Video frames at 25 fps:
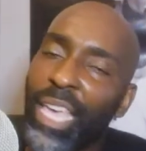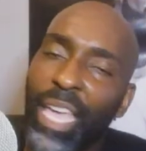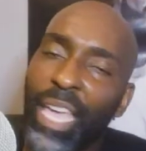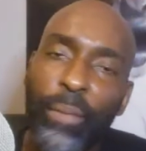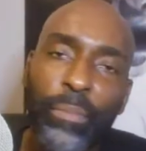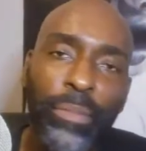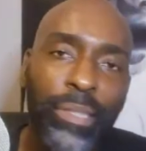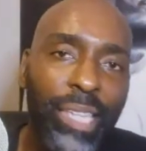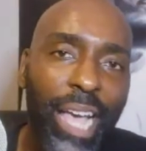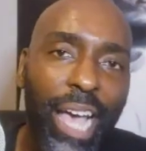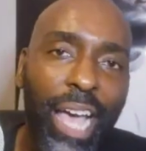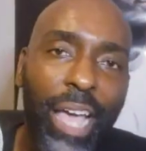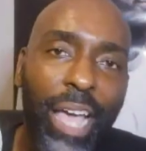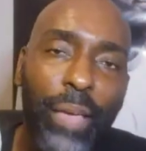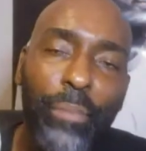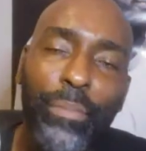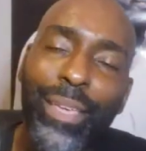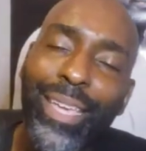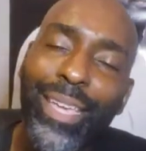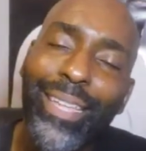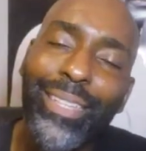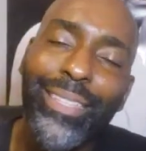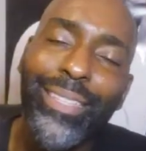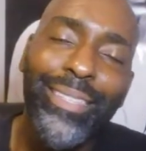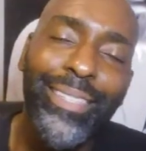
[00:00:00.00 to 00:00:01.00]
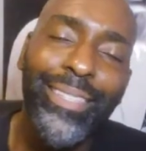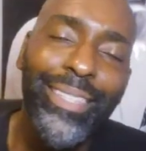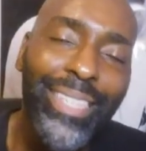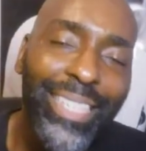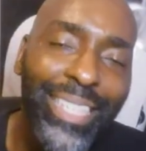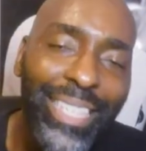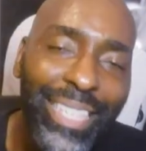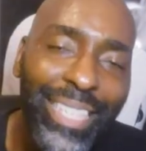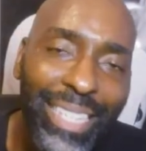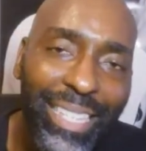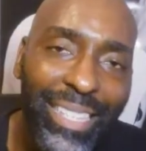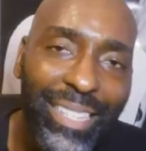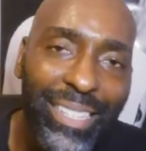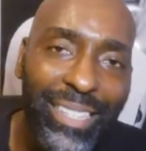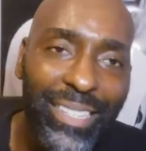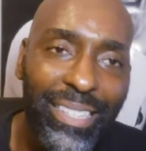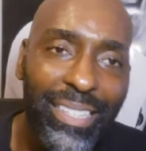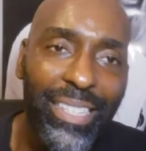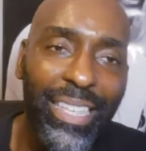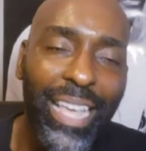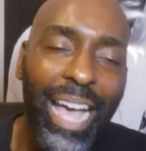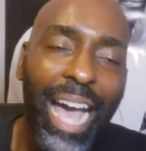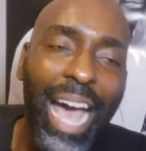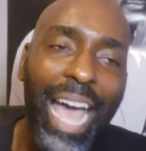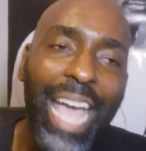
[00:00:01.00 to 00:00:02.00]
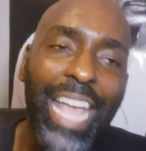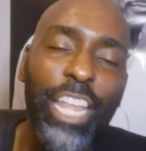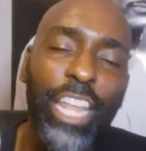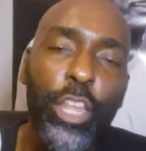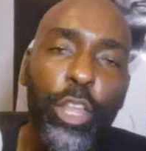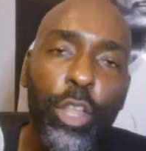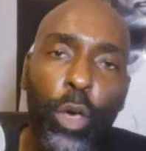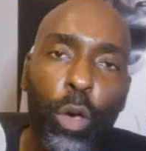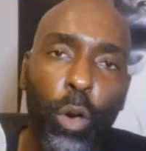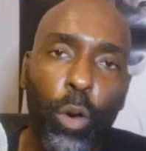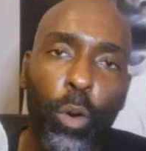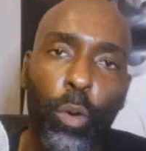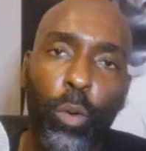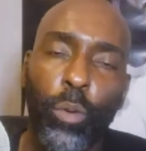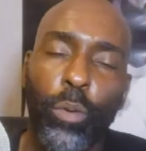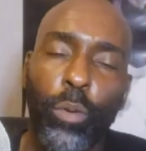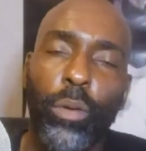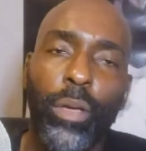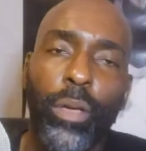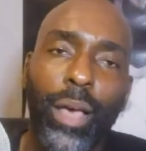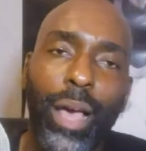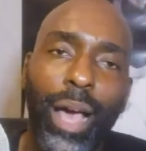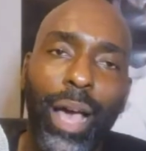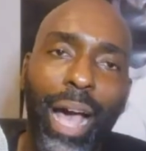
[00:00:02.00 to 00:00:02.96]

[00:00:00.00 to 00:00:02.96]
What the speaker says: Game time, it's easy. I know,